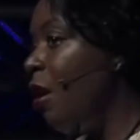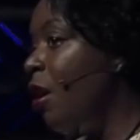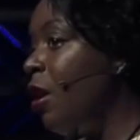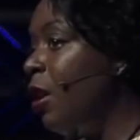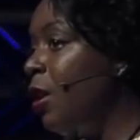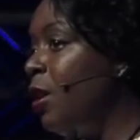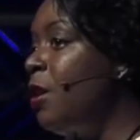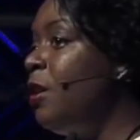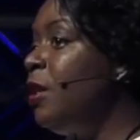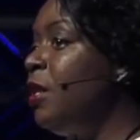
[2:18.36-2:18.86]

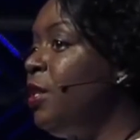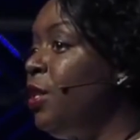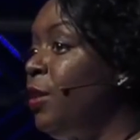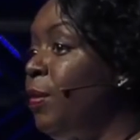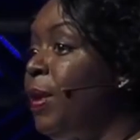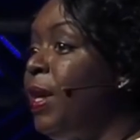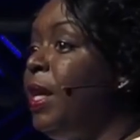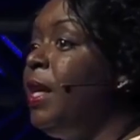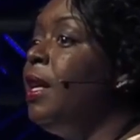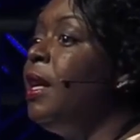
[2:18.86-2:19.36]
Our goal is
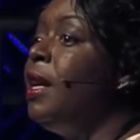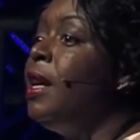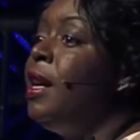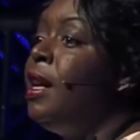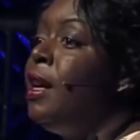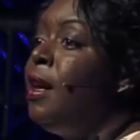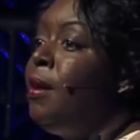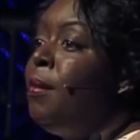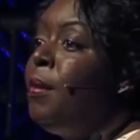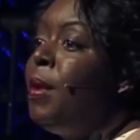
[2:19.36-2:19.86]
to
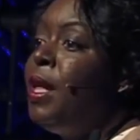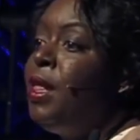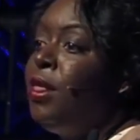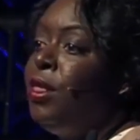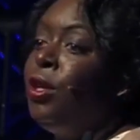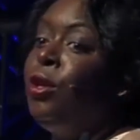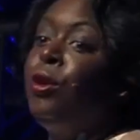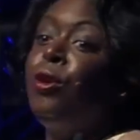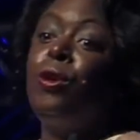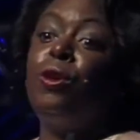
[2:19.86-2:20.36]
become
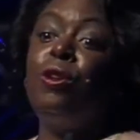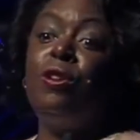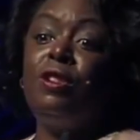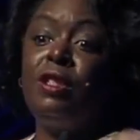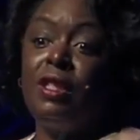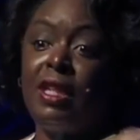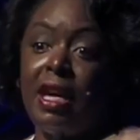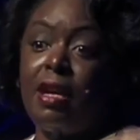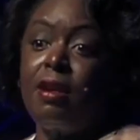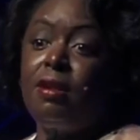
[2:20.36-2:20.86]
the Girl
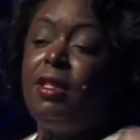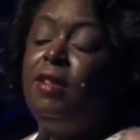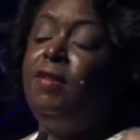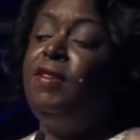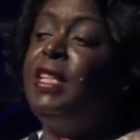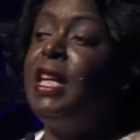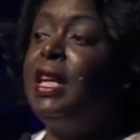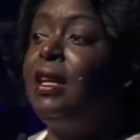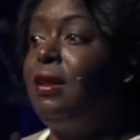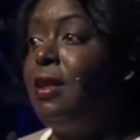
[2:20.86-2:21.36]
Scouts
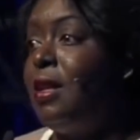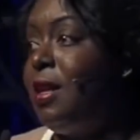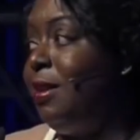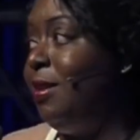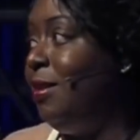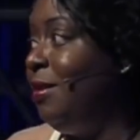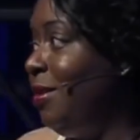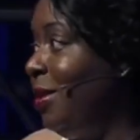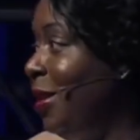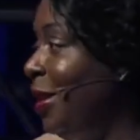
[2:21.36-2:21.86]
of
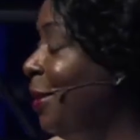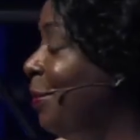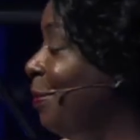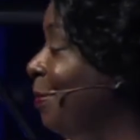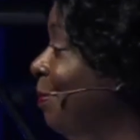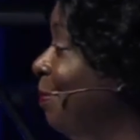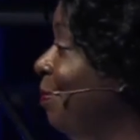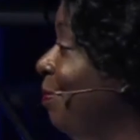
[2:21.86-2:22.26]
technology,